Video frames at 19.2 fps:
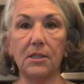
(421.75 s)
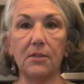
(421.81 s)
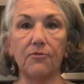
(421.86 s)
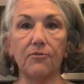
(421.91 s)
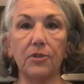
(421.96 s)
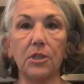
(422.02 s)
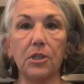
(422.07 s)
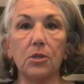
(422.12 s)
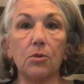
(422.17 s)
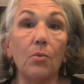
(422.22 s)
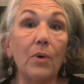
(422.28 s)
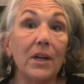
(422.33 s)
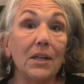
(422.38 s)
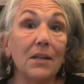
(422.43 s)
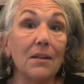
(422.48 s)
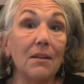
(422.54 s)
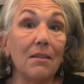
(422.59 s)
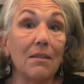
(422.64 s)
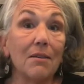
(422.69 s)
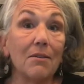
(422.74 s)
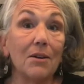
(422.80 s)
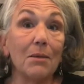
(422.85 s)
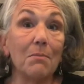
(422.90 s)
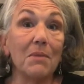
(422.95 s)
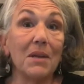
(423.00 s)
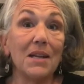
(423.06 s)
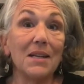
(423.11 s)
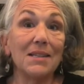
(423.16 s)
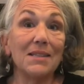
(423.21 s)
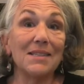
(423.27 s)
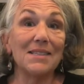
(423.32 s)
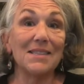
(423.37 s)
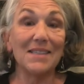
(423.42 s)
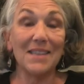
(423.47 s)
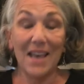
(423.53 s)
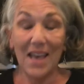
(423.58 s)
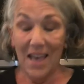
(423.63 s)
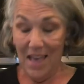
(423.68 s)
for 20 to 30
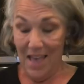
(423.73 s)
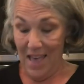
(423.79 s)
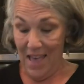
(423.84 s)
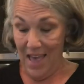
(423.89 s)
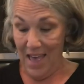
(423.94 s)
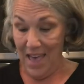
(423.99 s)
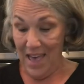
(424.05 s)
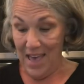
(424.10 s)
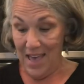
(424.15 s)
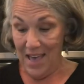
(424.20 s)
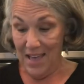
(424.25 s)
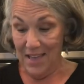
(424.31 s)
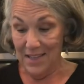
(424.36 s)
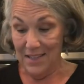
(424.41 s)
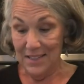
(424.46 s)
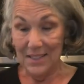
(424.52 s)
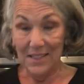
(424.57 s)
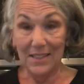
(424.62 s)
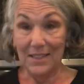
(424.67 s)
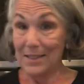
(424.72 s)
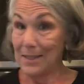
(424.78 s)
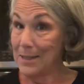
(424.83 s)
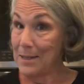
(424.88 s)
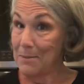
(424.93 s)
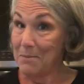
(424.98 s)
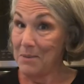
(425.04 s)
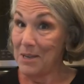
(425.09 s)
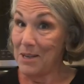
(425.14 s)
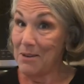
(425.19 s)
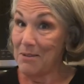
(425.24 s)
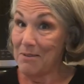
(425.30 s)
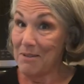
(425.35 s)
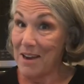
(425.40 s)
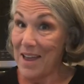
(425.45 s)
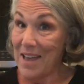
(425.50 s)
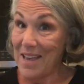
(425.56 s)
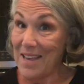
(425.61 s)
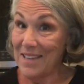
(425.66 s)
minutes, and it's gonna be
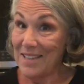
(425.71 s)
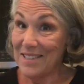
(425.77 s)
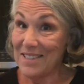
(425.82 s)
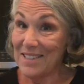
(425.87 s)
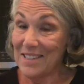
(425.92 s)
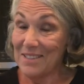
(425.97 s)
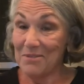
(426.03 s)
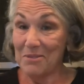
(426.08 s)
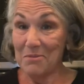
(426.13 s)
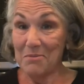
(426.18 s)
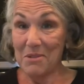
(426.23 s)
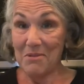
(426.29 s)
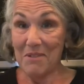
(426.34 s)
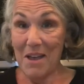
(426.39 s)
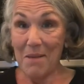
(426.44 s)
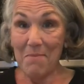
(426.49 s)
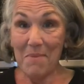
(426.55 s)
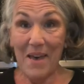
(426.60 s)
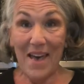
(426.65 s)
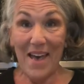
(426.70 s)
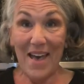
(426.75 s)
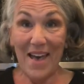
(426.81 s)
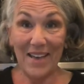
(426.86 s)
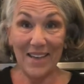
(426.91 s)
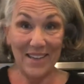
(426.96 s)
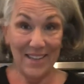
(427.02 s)
great. We'll be right back.